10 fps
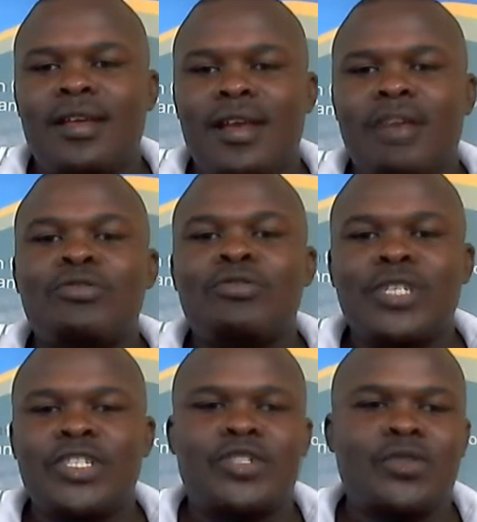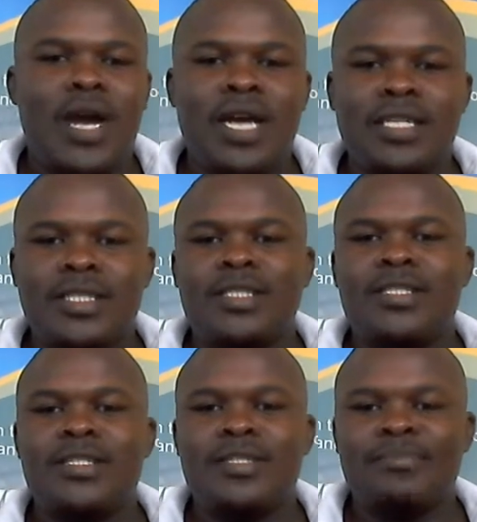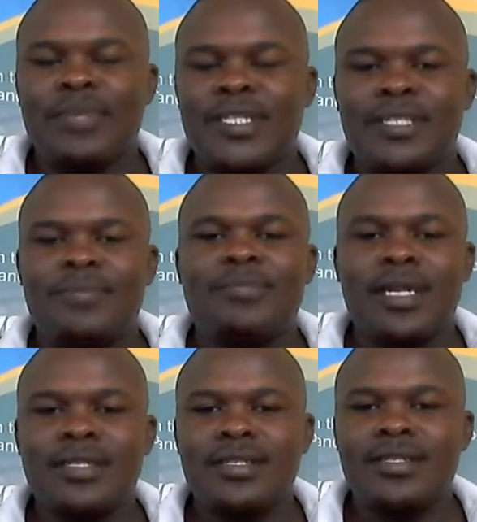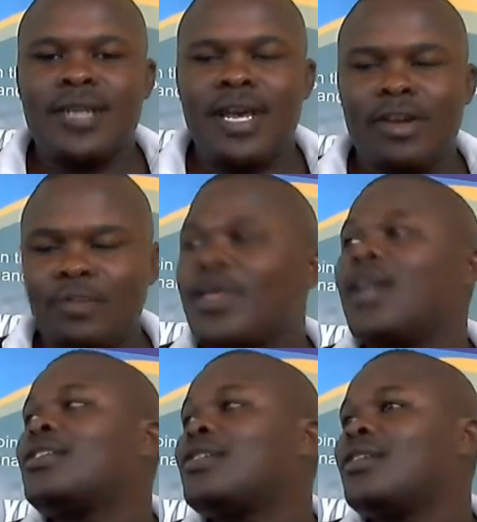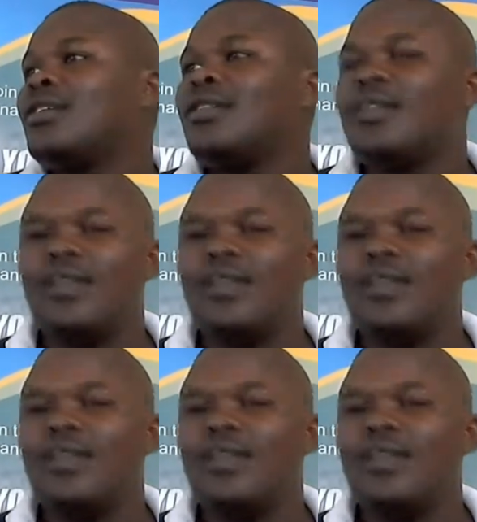I would wish to urge participants, I hope they are listening,